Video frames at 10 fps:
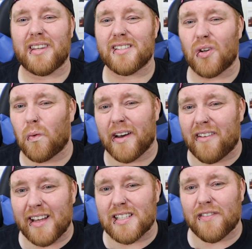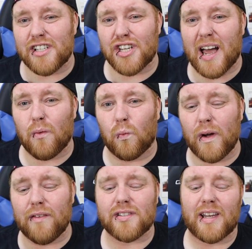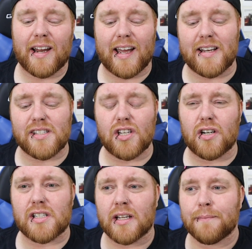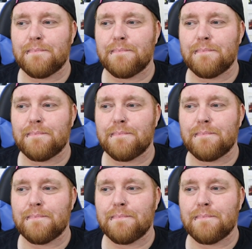There's no one around to have a chat with, so that kind of sucks.